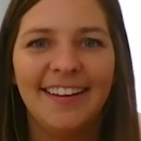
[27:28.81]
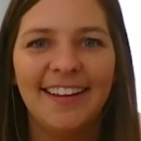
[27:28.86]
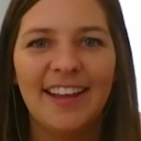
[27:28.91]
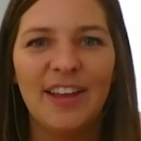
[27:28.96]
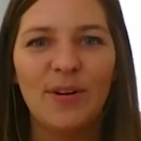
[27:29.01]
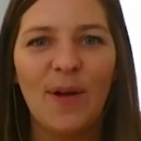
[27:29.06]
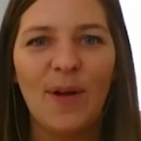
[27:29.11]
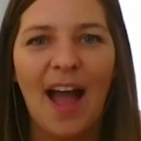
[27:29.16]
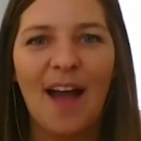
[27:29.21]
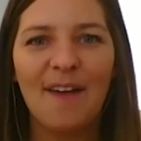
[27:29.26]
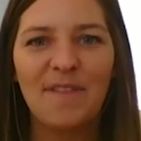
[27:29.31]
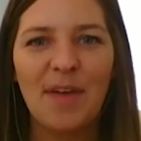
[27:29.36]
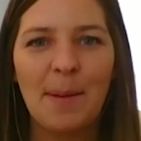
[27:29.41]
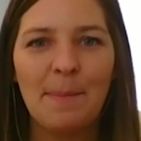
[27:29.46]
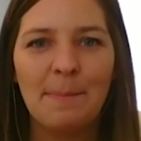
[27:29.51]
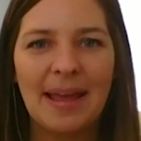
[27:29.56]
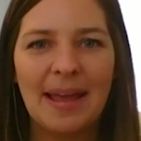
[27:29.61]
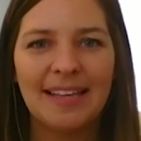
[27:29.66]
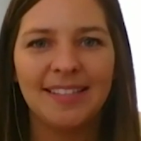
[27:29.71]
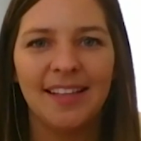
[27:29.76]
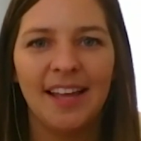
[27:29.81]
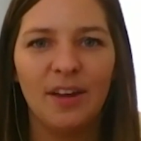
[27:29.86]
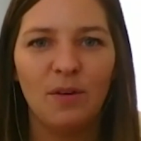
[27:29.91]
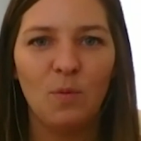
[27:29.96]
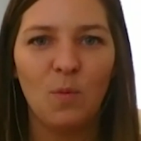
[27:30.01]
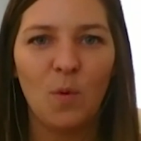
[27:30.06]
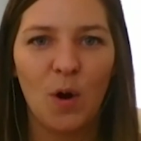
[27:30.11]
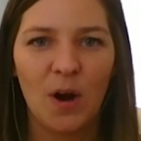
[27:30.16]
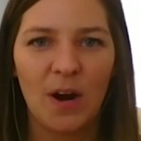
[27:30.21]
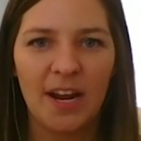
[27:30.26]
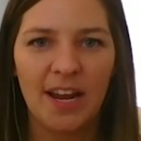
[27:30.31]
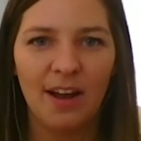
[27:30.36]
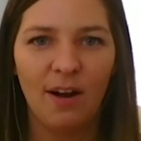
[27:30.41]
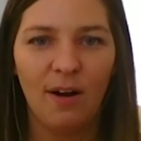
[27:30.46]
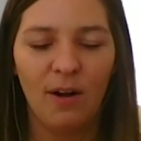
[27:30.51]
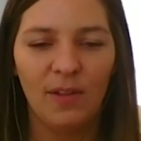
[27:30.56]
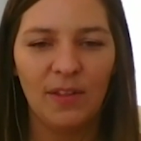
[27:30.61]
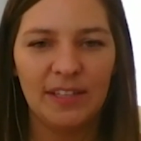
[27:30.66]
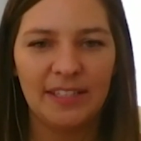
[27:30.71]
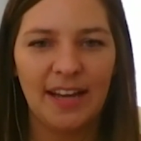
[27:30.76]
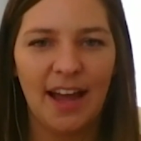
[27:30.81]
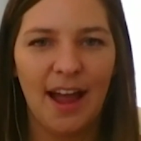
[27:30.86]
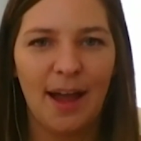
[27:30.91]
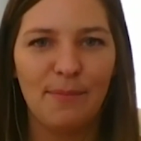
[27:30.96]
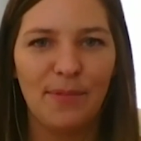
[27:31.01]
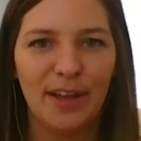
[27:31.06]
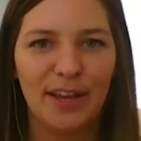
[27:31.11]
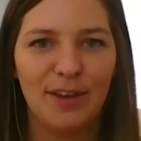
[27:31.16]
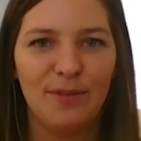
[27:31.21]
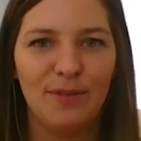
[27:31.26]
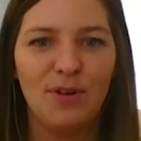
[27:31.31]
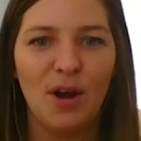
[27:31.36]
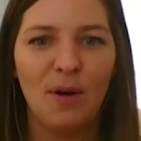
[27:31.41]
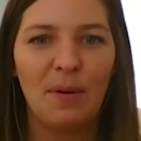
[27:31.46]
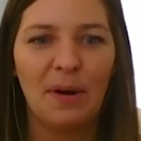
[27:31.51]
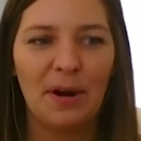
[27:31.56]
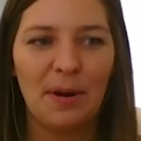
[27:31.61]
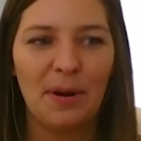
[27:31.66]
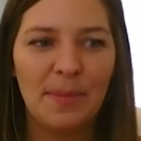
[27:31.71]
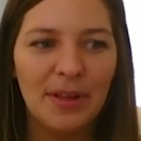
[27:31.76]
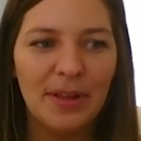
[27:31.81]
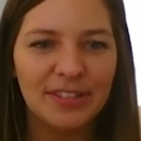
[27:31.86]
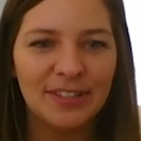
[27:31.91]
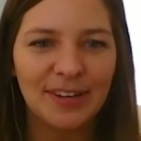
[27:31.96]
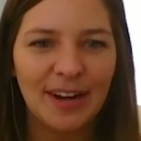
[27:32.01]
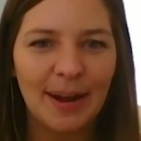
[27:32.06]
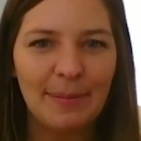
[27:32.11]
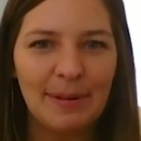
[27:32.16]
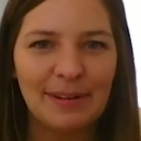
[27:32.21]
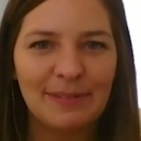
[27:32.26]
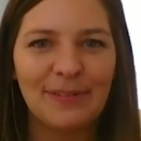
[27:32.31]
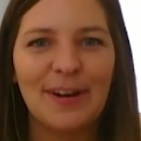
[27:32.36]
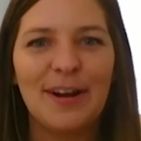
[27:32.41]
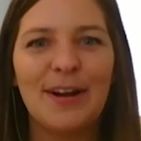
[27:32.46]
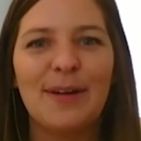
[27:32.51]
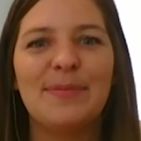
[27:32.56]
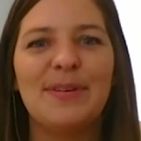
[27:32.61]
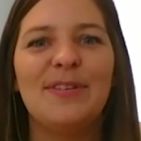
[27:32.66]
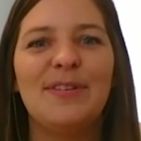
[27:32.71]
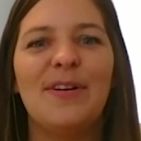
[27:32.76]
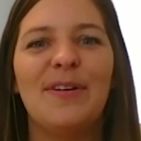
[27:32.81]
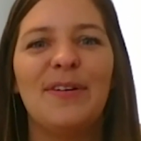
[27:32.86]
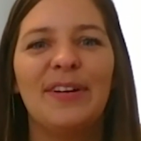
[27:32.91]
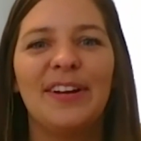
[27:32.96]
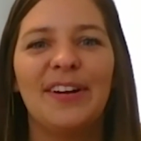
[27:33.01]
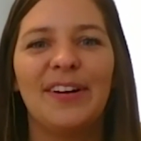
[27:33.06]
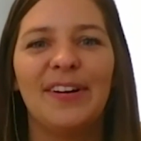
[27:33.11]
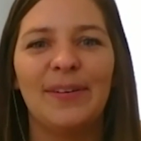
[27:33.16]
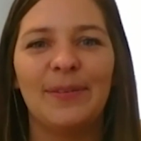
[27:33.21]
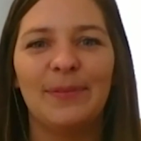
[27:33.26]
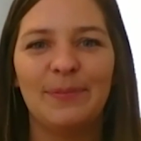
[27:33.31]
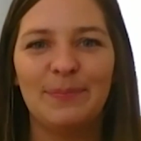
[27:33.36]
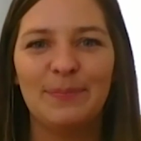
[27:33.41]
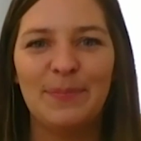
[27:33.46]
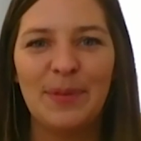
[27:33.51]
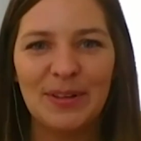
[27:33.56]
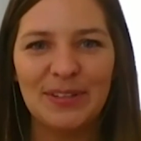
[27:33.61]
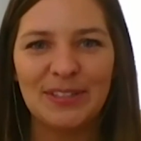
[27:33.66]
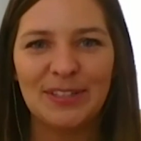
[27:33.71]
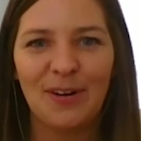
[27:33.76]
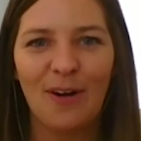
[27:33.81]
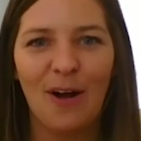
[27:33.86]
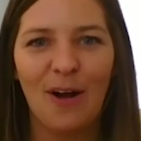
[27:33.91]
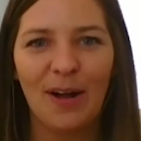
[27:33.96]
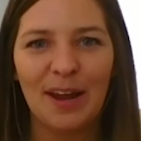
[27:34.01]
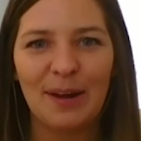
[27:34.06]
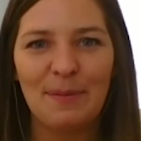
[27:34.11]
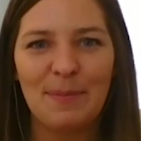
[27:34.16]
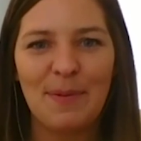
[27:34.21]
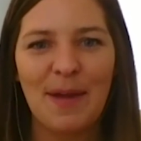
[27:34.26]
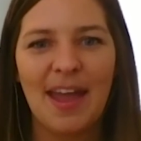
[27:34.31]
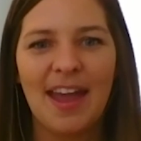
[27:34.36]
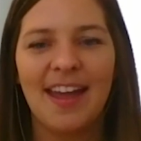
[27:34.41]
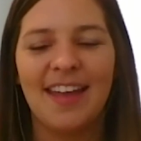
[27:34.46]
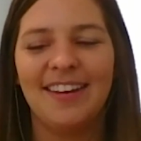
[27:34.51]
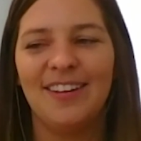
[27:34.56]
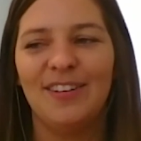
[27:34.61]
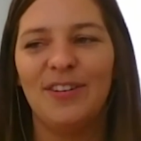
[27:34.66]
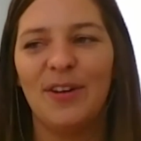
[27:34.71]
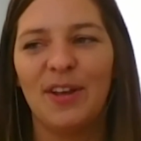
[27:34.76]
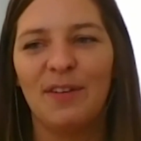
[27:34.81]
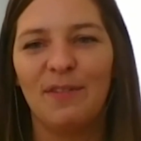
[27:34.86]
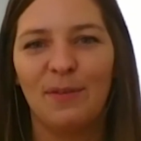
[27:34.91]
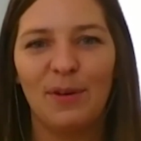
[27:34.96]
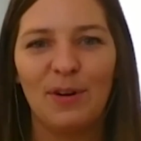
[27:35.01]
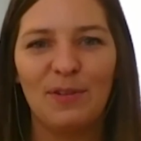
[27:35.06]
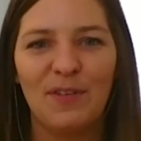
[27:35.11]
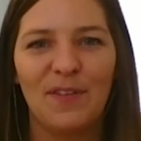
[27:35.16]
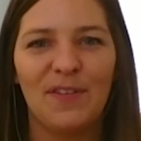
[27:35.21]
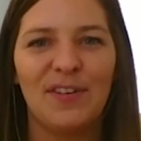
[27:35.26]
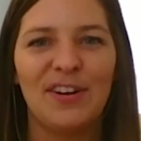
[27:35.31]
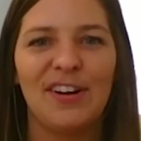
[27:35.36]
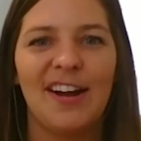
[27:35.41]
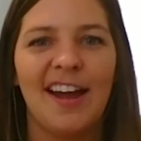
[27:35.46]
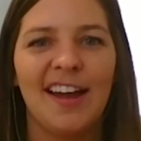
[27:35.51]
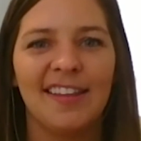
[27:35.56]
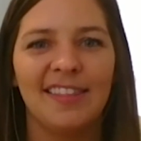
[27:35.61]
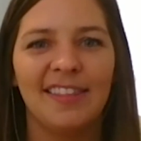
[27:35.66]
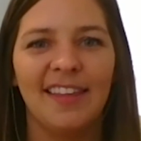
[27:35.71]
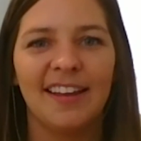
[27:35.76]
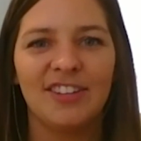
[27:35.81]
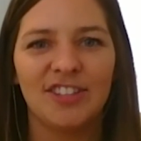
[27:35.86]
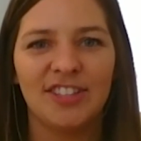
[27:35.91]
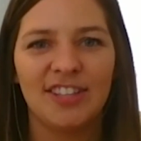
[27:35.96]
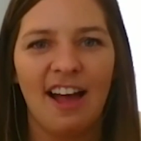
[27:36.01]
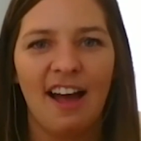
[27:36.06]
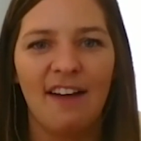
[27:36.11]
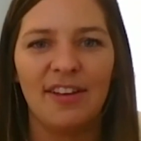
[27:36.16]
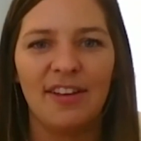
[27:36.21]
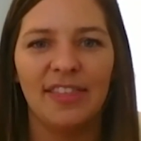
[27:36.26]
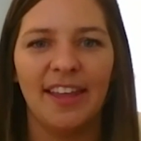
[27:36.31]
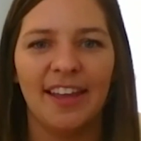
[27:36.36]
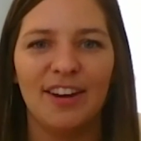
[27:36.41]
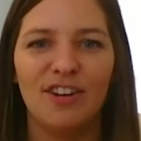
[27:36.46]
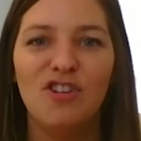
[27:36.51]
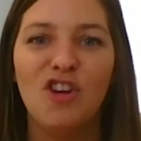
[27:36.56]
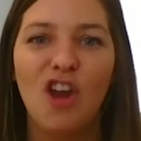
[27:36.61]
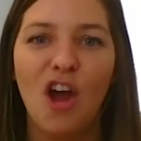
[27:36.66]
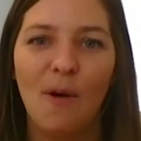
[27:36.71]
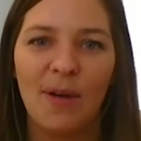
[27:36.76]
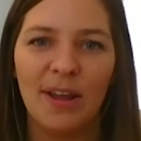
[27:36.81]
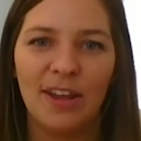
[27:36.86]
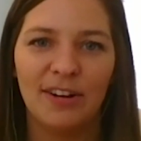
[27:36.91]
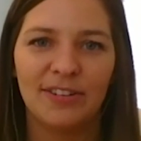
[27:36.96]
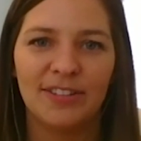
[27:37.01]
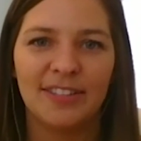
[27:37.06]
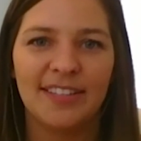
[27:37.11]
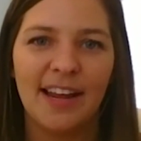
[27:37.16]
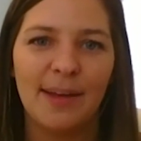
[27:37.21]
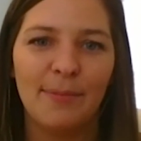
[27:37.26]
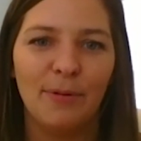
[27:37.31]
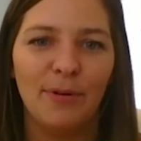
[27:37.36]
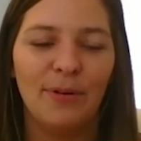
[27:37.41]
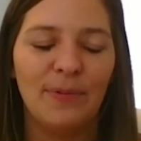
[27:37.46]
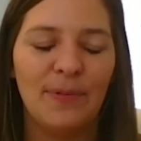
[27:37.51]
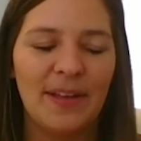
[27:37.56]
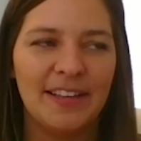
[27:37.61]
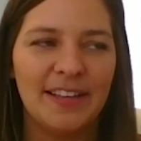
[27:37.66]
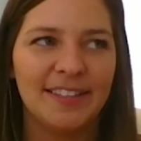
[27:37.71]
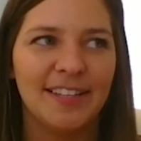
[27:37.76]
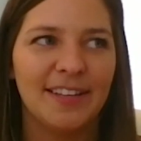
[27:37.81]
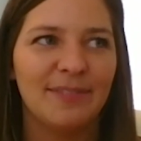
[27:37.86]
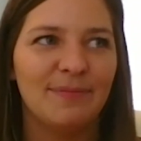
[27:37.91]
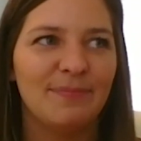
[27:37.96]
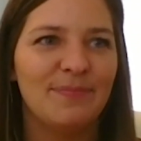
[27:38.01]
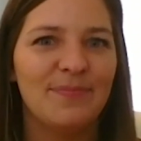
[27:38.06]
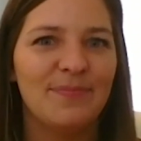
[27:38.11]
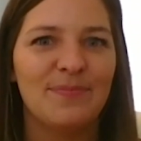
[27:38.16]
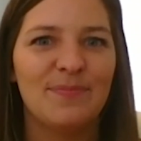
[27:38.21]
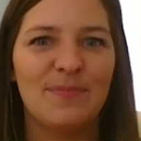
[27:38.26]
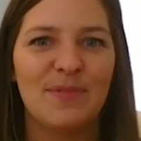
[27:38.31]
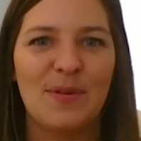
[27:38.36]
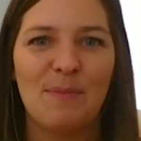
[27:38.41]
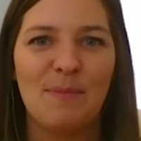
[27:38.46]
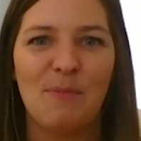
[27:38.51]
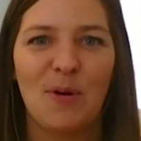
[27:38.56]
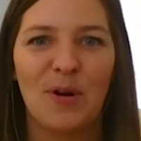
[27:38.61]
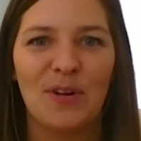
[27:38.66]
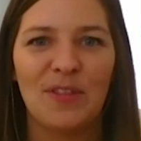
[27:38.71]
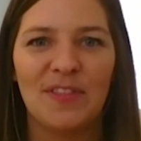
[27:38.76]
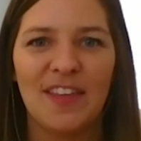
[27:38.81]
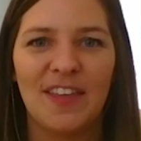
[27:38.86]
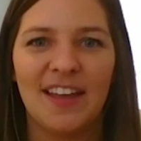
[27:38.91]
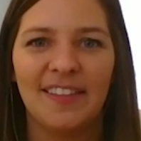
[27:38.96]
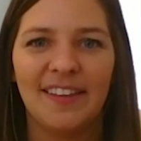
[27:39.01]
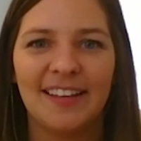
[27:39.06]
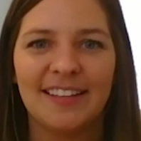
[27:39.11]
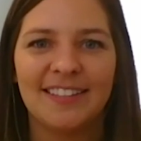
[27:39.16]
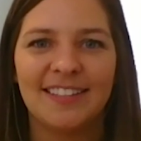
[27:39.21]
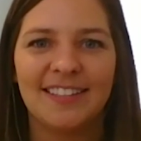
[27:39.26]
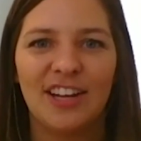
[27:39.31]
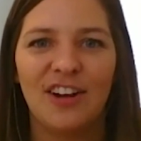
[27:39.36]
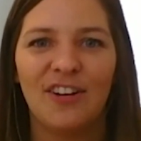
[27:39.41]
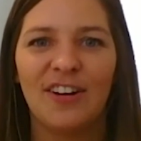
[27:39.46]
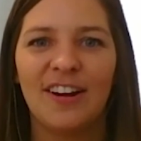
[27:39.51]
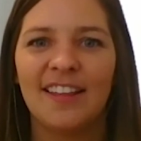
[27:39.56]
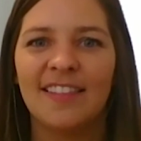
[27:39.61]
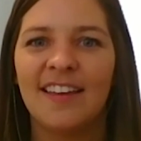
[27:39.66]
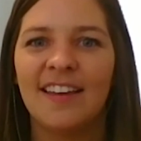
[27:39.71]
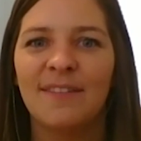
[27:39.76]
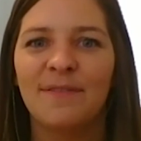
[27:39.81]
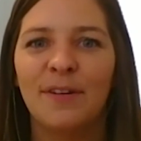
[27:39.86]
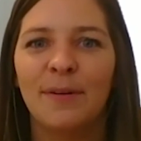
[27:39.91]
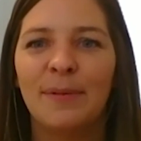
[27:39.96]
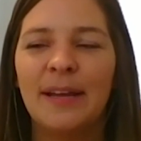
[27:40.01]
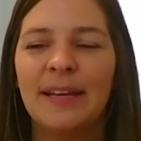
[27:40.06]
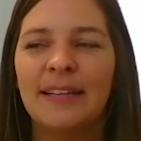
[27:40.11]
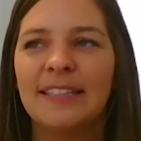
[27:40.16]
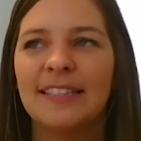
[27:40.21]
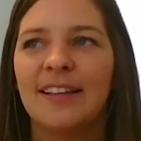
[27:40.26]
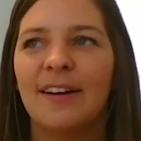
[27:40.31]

you don't have that baseline worry all the time. Like, where your meals are coming from, your bills are all going to be paid, you have a roof over your head, like just having, like, knowing you're stable is a important thing, like a security thing for me.